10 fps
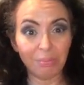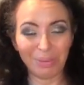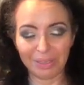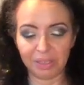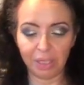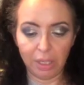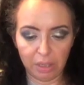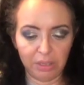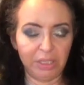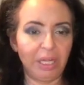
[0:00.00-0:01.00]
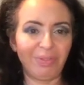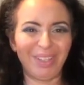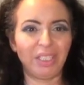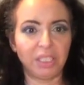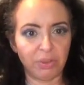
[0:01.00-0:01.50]
But on the other hand,
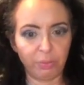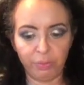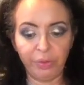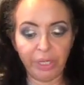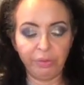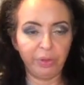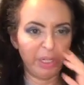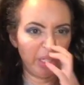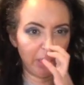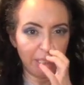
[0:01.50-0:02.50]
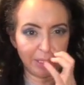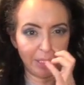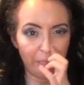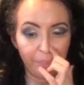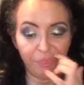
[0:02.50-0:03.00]
it's really, really, let's
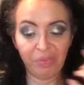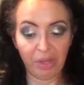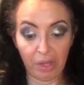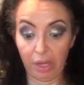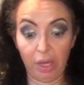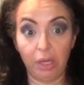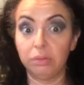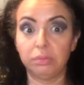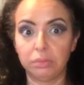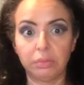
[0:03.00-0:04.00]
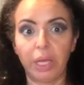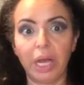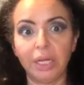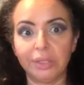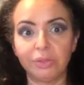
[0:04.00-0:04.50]
say,
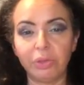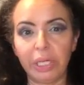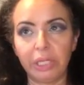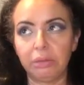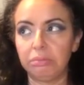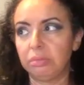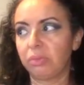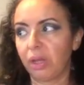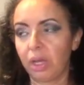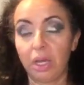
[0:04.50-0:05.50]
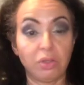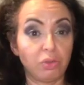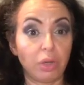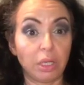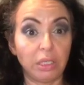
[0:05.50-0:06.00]
yeah, it's really a
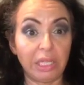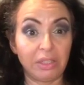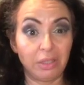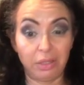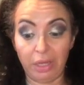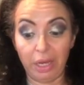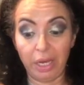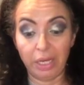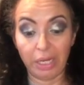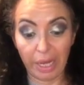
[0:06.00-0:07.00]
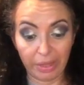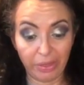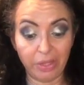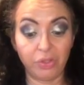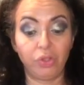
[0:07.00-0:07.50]
struggle, let's say it like
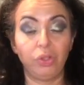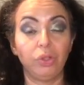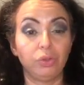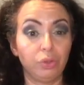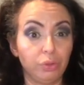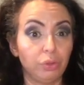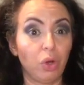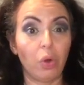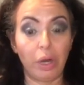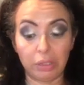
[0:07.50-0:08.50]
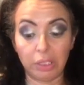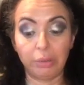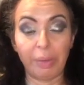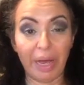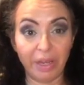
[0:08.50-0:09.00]
this, you know, to go out and
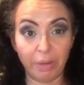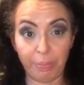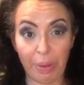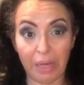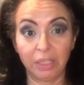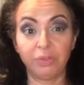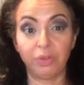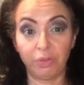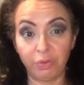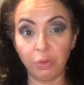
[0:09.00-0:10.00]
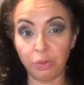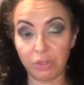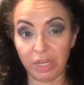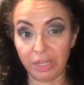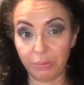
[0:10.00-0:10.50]
buy a palette for full
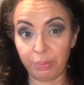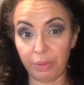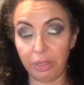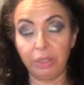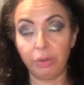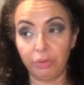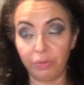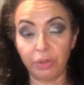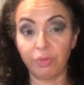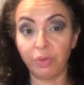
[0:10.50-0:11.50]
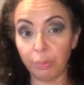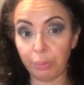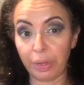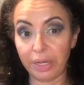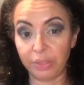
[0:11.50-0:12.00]
size, you know, for the full
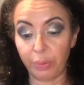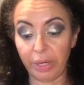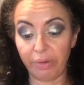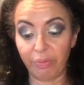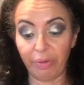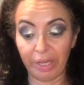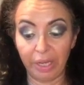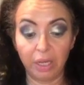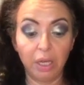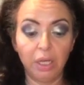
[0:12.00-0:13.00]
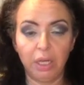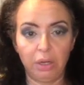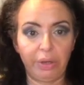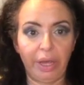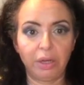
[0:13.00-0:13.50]
price, when I'm thinking,
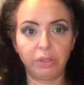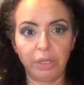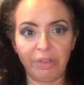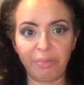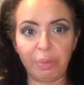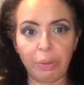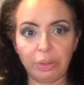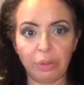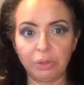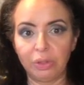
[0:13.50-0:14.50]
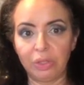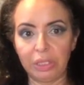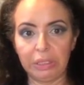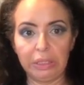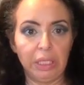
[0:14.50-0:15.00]
okay, I could have bought also
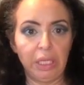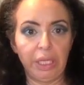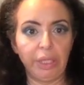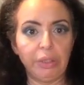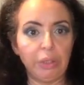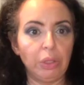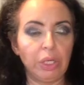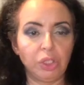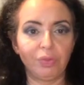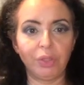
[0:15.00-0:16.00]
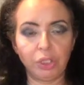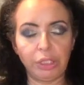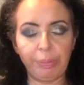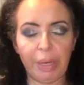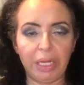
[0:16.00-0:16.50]
the, you know, a Givenchy
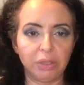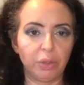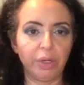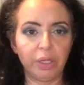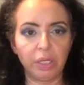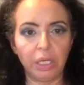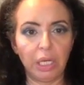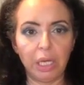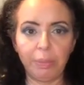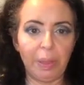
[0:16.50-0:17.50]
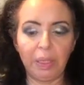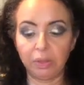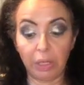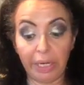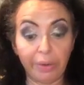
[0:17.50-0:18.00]
palette or a Guerlain palette,
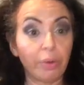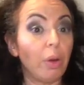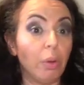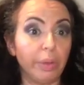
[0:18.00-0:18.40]
or I don't know.